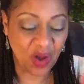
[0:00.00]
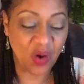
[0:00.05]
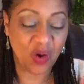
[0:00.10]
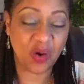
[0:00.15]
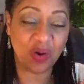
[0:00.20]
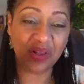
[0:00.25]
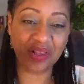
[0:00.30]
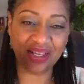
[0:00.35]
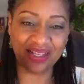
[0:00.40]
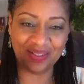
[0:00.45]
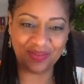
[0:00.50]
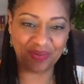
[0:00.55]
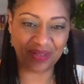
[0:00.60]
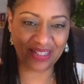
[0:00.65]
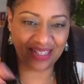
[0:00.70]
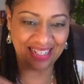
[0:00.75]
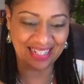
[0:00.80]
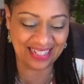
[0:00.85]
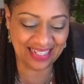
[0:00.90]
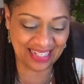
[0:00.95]
or that's what
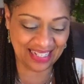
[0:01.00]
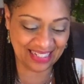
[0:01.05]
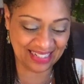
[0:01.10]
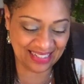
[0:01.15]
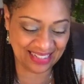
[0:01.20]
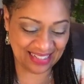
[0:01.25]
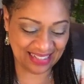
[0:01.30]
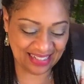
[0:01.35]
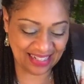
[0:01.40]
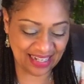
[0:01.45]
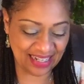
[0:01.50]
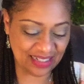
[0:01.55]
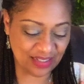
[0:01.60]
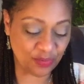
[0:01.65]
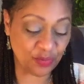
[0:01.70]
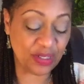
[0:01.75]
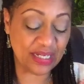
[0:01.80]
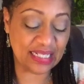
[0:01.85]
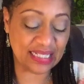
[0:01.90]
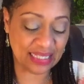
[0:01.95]
in today's
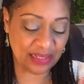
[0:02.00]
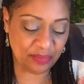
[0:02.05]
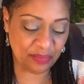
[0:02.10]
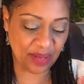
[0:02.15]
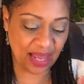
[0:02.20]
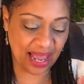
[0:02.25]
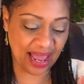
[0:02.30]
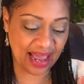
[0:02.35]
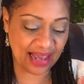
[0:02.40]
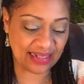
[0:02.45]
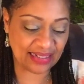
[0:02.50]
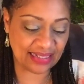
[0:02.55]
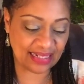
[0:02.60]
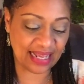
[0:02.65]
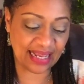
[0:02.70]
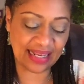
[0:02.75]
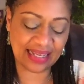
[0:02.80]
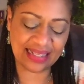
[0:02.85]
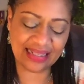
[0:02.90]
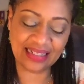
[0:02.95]
recent past,
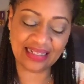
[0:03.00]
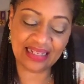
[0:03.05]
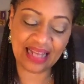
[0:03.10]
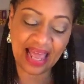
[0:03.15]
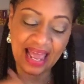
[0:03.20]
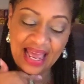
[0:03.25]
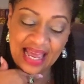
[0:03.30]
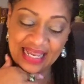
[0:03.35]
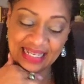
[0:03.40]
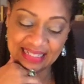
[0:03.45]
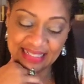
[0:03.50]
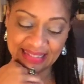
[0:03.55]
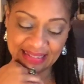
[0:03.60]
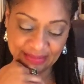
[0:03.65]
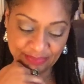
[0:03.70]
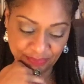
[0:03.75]
like in the last